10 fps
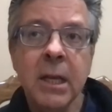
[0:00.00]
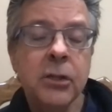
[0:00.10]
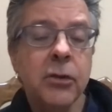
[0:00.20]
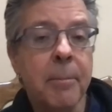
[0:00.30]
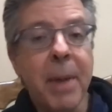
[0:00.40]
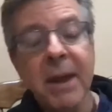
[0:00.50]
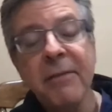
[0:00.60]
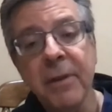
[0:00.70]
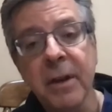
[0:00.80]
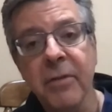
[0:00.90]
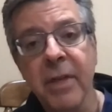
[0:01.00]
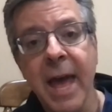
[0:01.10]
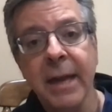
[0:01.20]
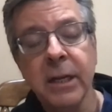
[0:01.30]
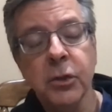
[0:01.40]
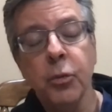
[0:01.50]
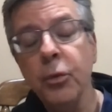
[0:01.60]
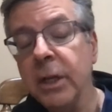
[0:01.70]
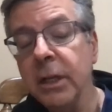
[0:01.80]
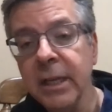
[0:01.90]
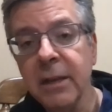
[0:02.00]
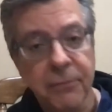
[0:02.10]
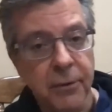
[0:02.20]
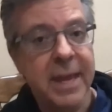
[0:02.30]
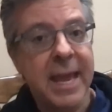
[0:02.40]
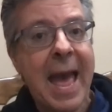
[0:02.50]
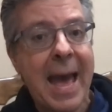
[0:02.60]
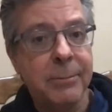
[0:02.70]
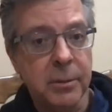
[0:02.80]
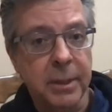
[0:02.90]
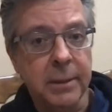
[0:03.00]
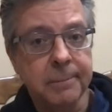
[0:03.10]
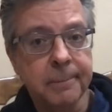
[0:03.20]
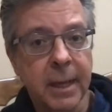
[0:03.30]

So the benefit of that is really for the abdomen.